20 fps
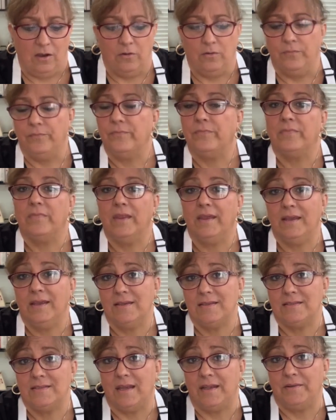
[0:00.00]
so,
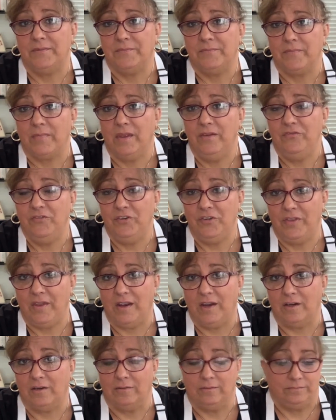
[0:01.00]
like I said, if
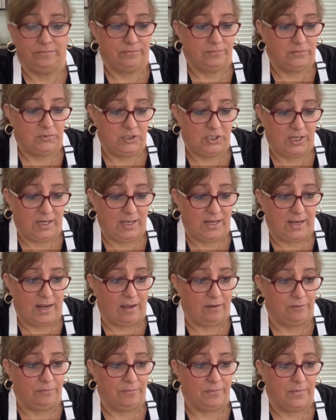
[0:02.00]
you're there, check
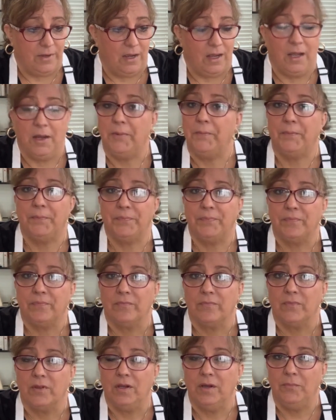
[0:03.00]
it out. Um,
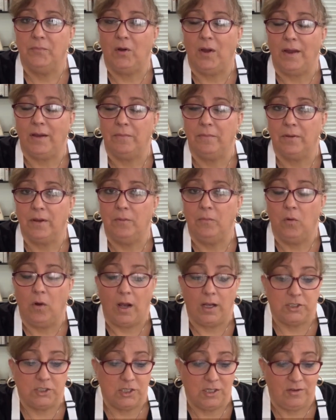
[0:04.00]
Come watch,
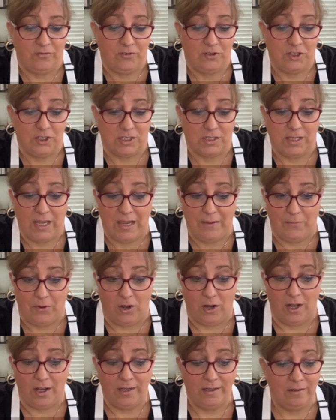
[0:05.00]
come watch it. If you just
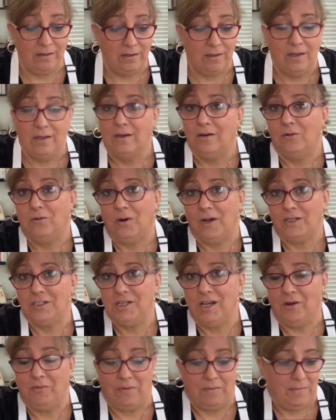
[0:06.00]
came on,
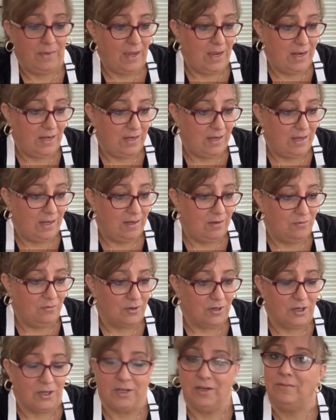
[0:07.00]
watch how we made
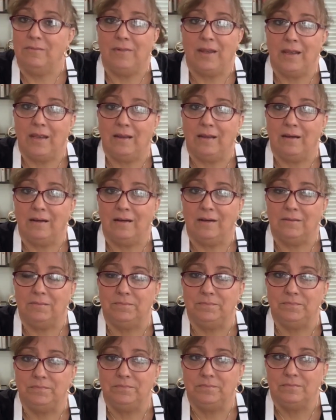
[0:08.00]
it. We're gonna make,
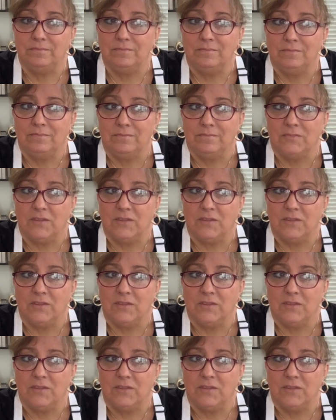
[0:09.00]
um,